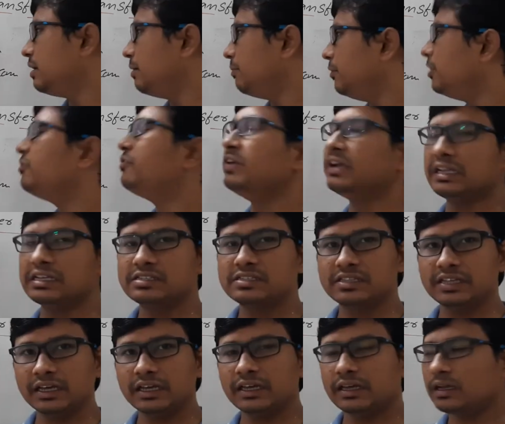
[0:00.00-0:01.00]
if it is
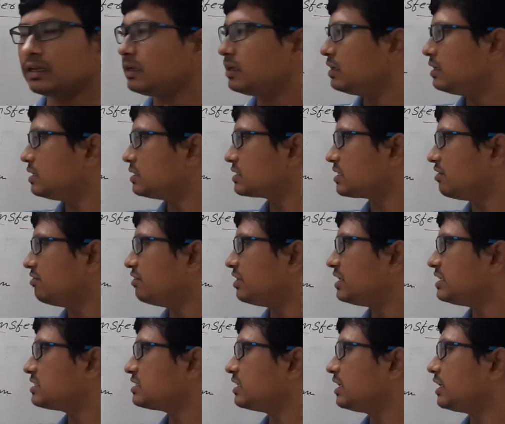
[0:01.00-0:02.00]
there someone
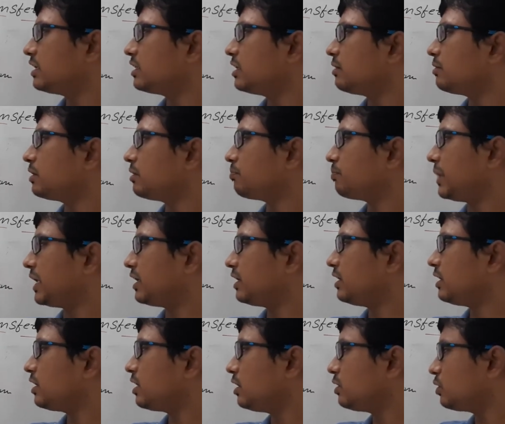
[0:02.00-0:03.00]
is saying that
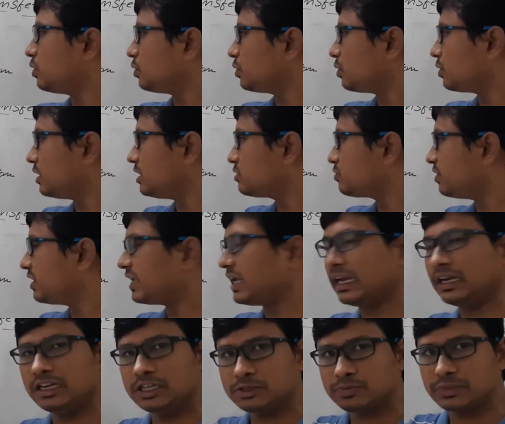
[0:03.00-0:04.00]
Parnika tutorials where
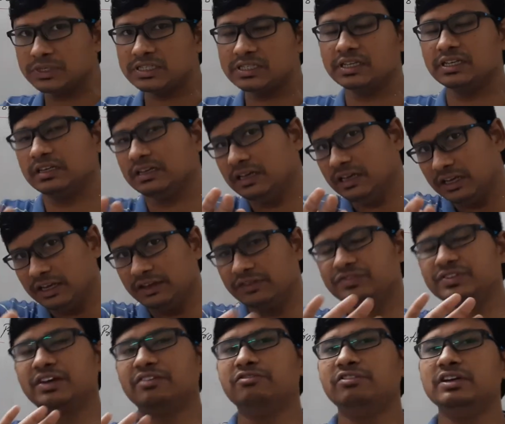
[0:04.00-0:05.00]
l is missing if
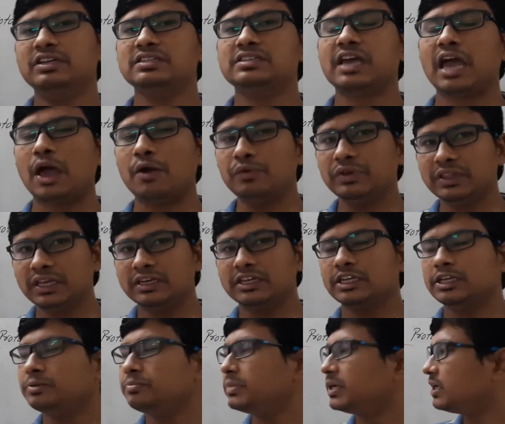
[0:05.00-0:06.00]
someone is having that
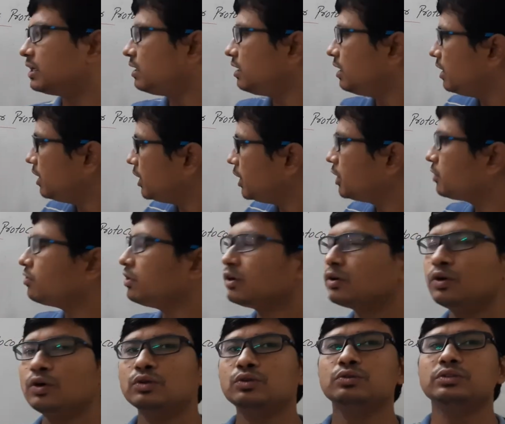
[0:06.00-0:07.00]
email it will
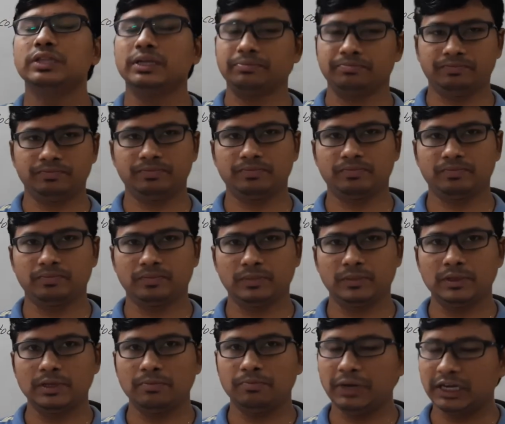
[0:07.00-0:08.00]
go to them
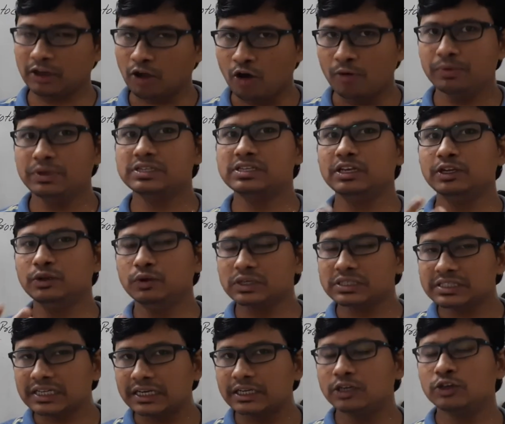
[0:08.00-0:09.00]
but obviously you are
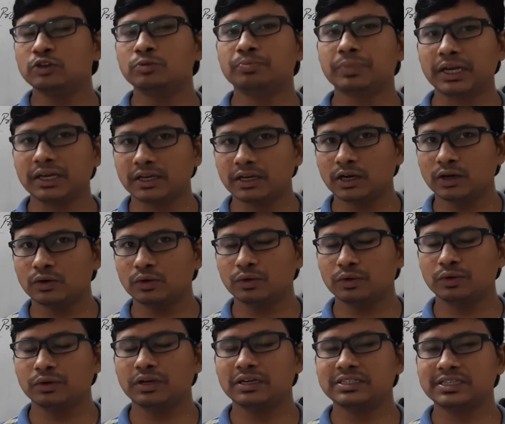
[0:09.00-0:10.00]
sending to
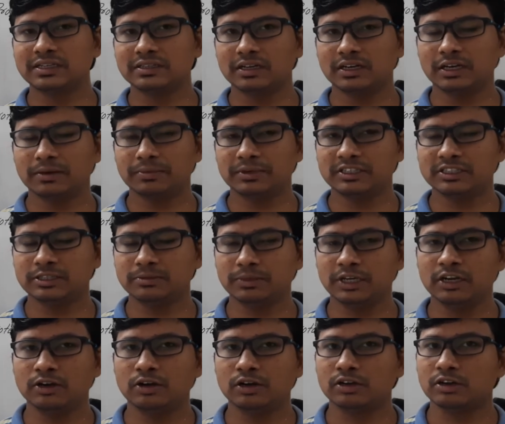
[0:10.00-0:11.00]
tutorials at the
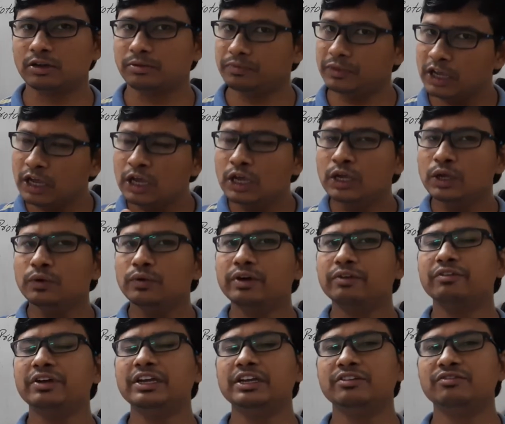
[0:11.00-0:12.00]
gmail.com. You are
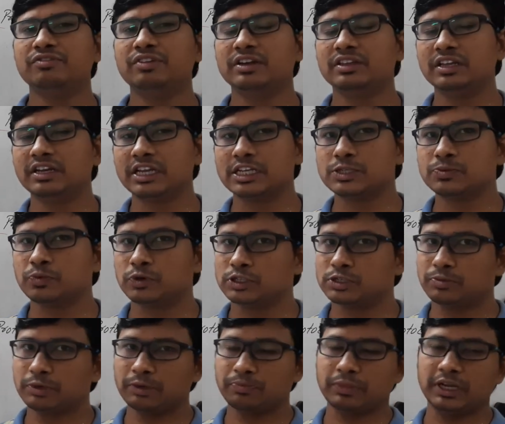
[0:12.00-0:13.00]
waiting for the response.
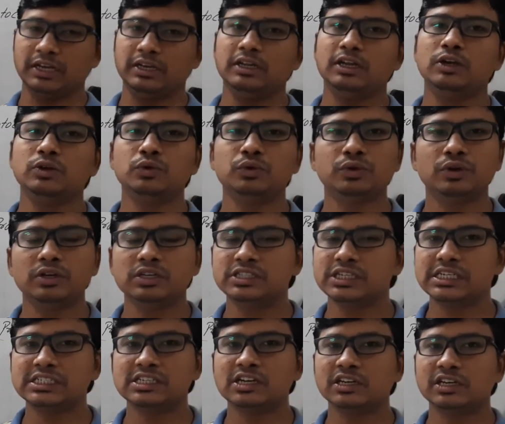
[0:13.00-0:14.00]
But tutorials
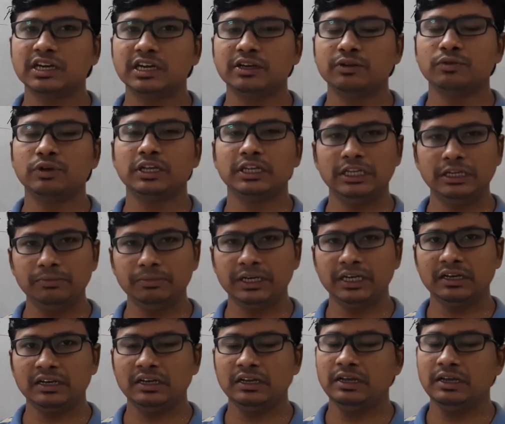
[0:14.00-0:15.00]
does not get your email.